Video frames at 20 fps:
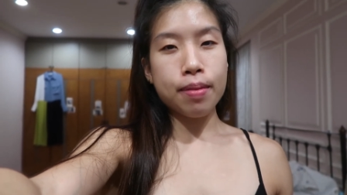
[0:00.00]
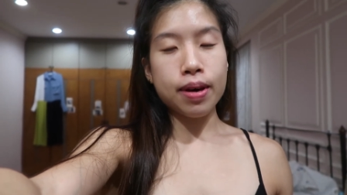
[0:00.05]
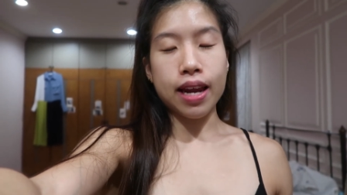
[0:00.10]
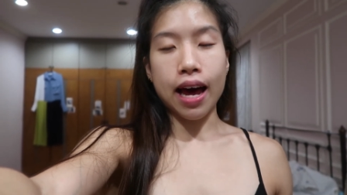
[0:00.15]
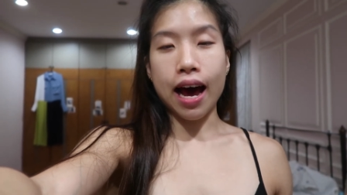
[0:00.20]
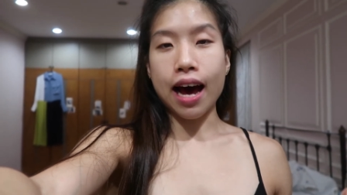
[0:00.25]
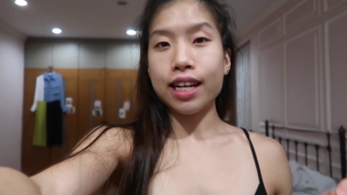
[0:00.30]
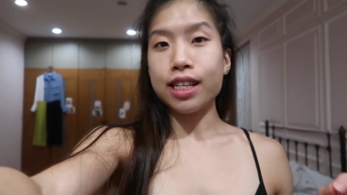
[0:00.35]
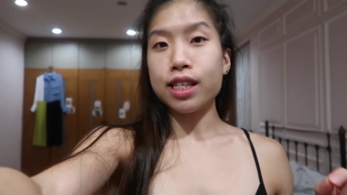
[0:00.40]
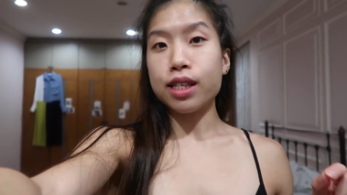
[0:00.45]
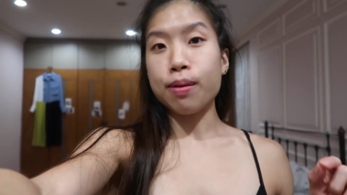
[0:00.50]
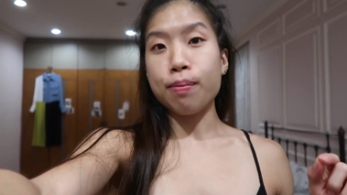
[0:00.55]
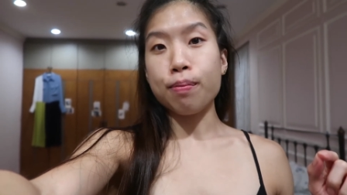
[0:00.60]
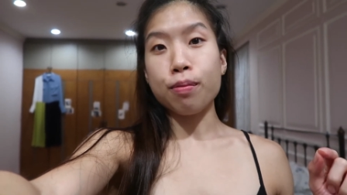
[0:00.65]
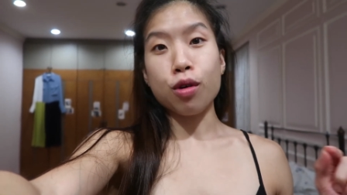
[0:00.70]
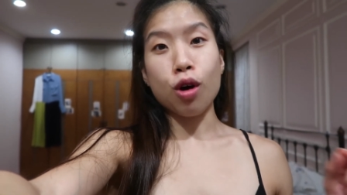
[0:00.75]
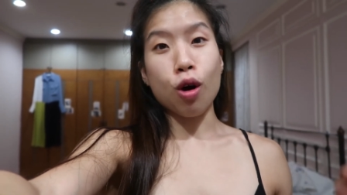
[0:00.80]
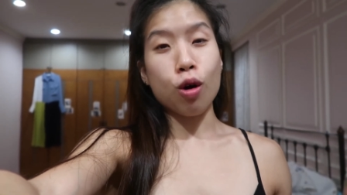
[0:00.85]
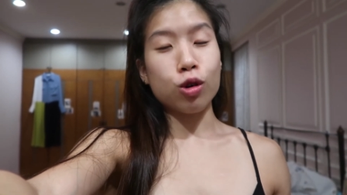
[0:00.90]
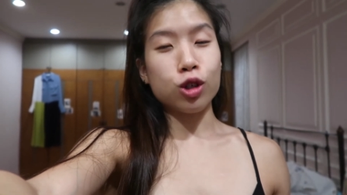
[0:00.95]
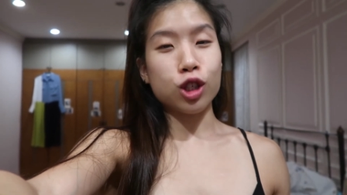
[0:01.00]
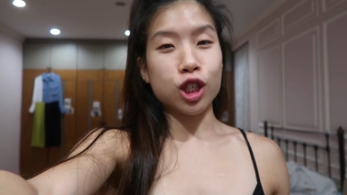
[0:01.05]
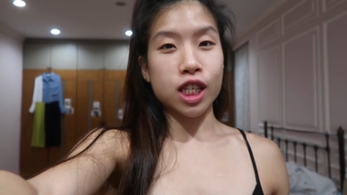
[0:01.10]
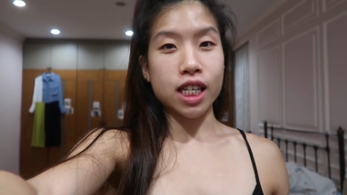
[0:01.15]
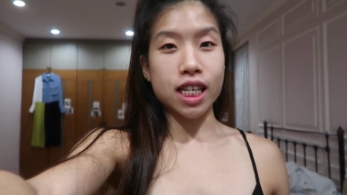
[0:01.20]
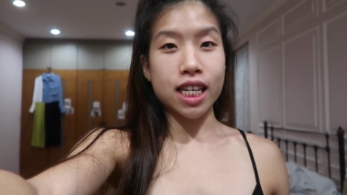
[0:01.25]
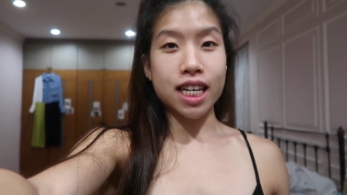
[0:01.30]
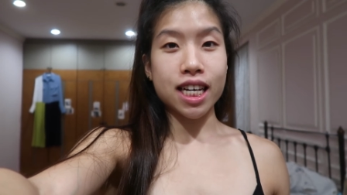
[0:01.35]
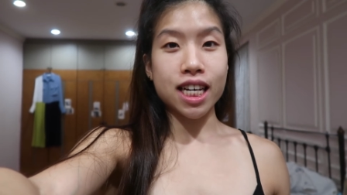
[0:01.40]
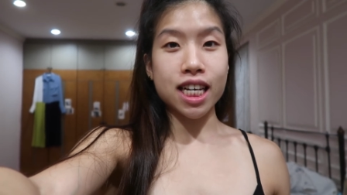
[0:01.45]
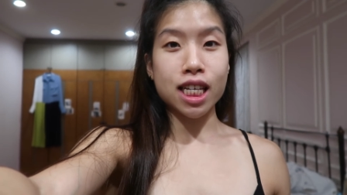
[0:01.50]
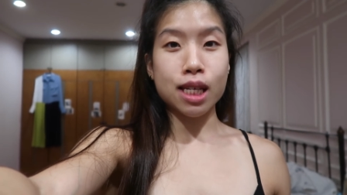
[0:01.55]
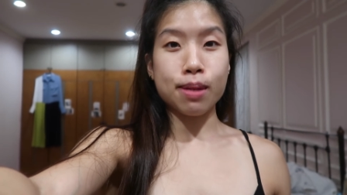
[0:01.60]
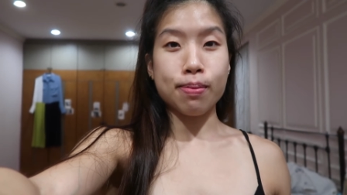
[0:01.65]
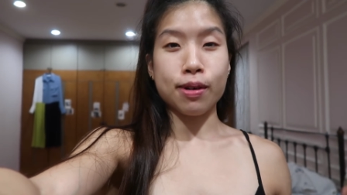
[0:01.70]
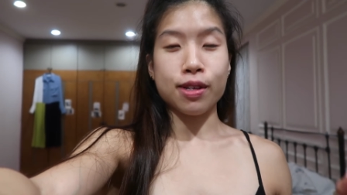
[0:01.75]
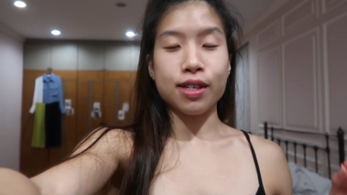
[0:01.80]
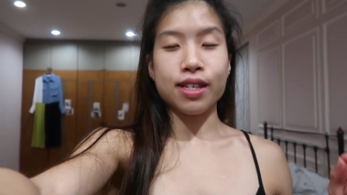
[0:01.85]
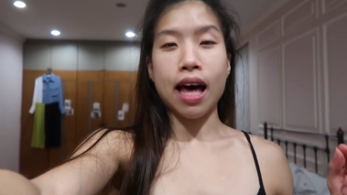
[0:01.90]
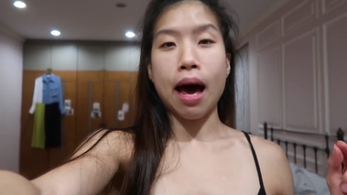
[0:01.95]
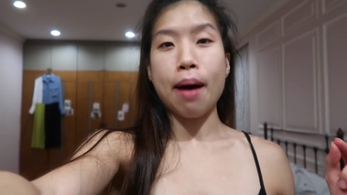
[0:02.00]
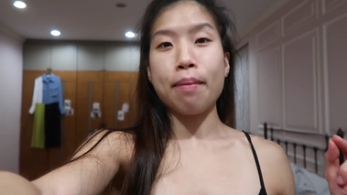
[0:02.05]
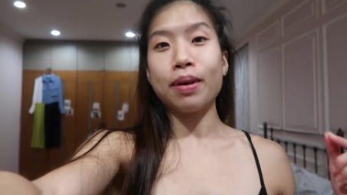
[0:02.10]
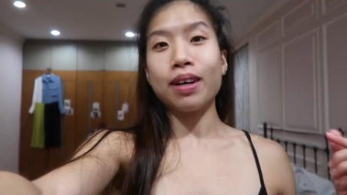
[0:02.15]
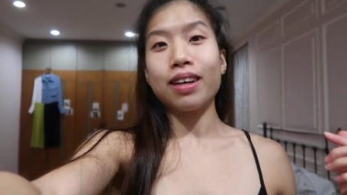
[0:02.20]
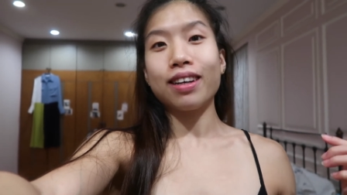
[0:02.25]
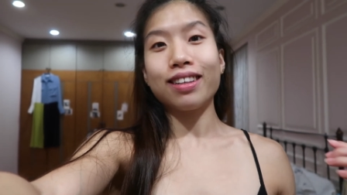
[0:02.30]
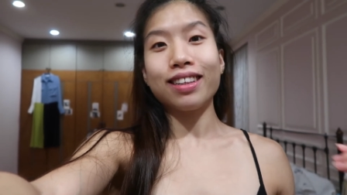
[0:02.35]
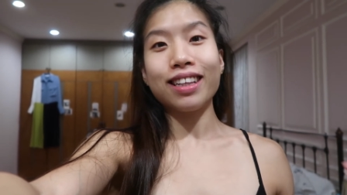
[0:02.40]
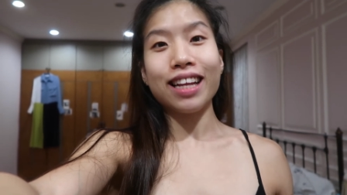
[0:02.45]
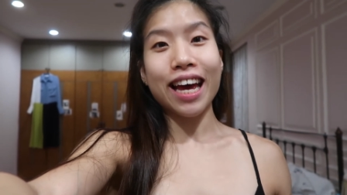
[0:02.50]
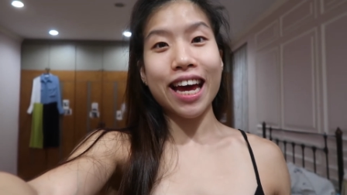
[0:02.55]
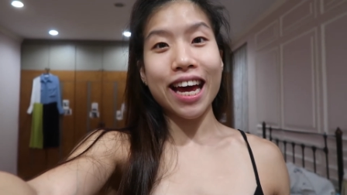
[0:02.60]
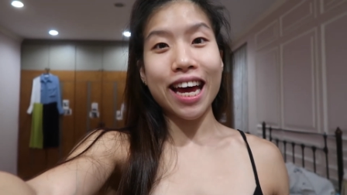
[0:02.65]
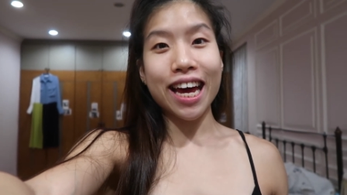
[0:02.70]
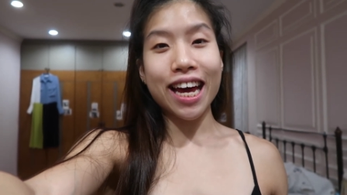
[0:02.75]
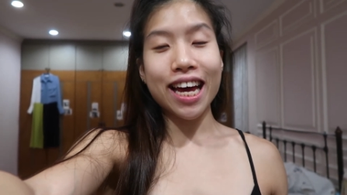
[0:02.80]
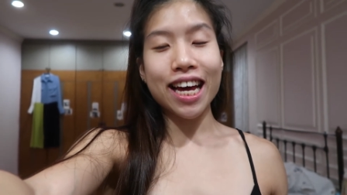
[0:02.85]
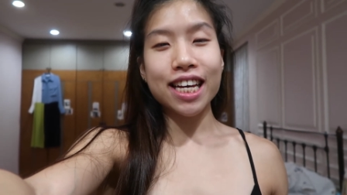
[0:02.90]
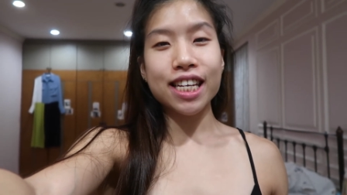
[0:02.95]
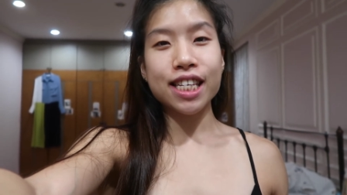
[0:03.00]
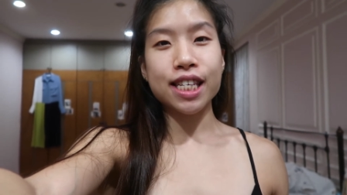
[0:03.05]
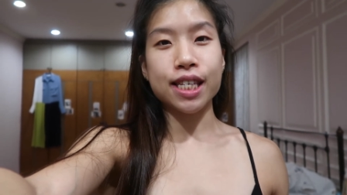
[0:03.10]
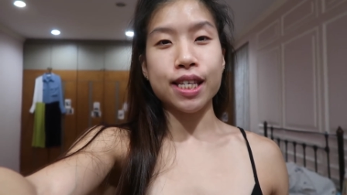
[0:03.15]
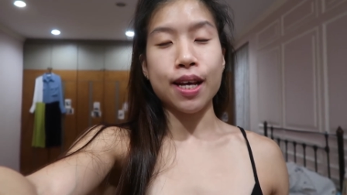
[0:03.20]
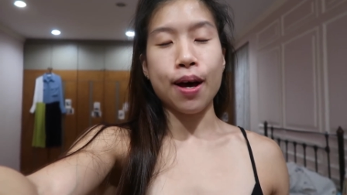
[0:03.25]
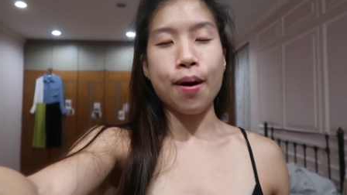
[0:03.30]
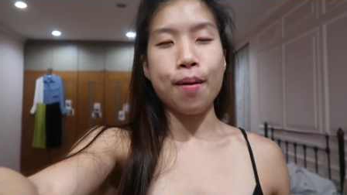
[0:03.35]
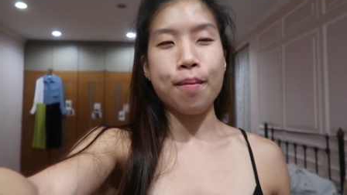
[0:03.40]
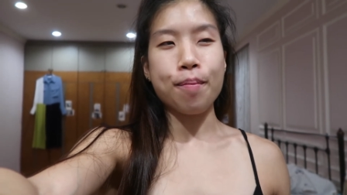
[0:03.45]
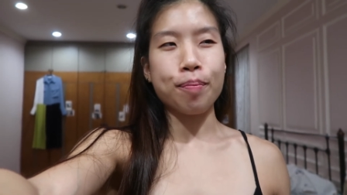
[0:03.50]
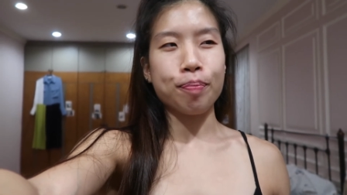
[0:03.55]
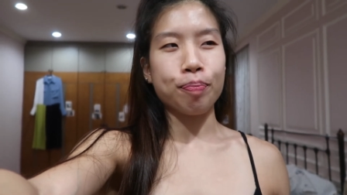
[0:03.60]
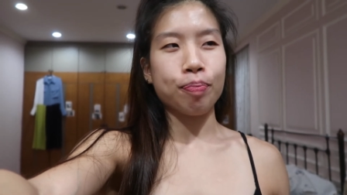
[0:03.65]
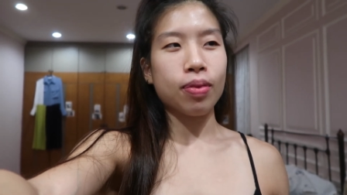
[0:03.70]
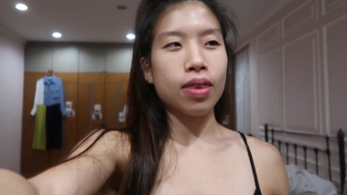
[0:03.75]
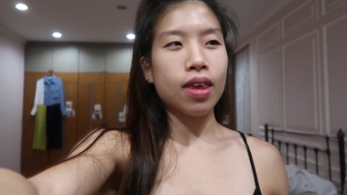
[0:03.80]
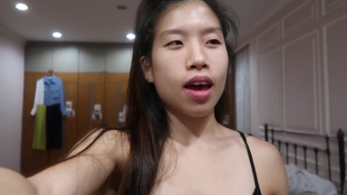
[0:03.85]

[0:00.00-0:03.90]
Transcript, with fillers: It had some goat cheese, balsamic glaze, some